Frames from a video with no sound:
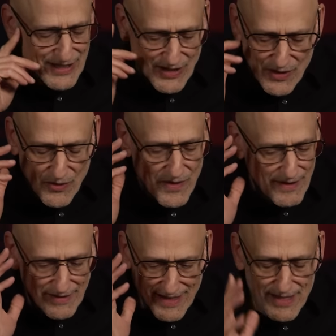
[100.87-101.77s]
You know,
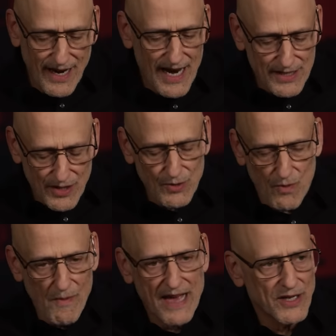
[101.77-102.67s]
these guys, these
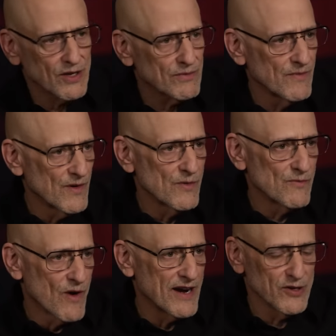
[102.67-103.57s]
romantic
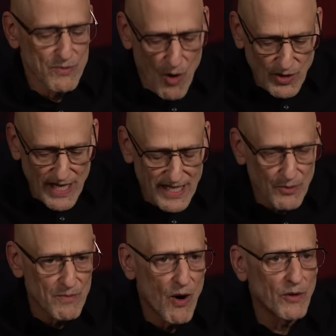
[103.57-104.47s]
writers, mostly I
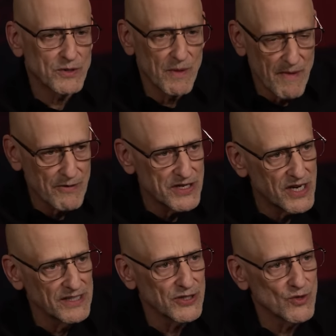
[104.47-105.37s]
deal with poets, but Mary
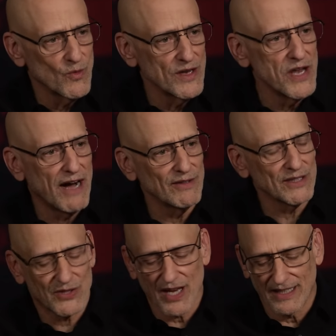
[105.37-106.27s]
Shelley is the one
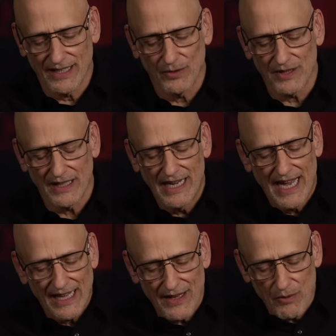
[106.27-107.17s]
novelist I deal with.
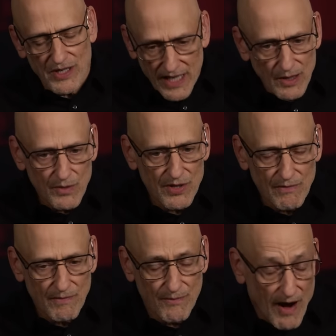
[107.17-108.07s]
And they were dealing with
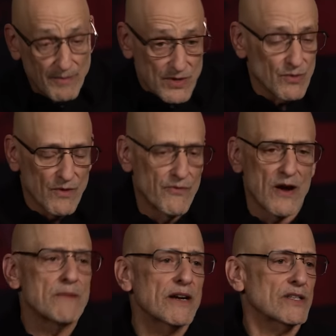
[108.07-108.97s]
problems that were
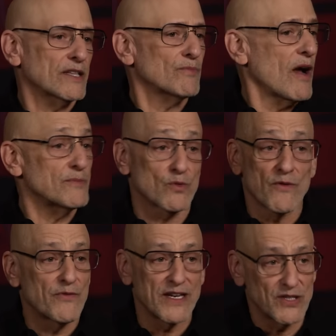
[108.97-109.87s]
very much like the problems
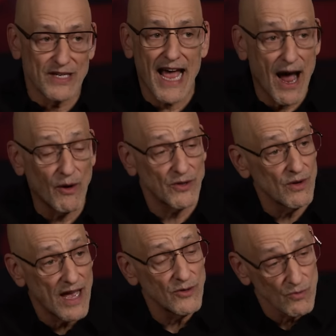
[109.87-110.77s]
we're facing now, and
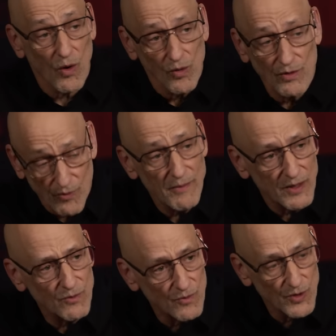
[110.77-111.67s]
the role of
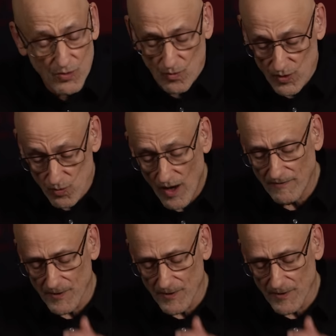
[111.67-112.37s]
women was one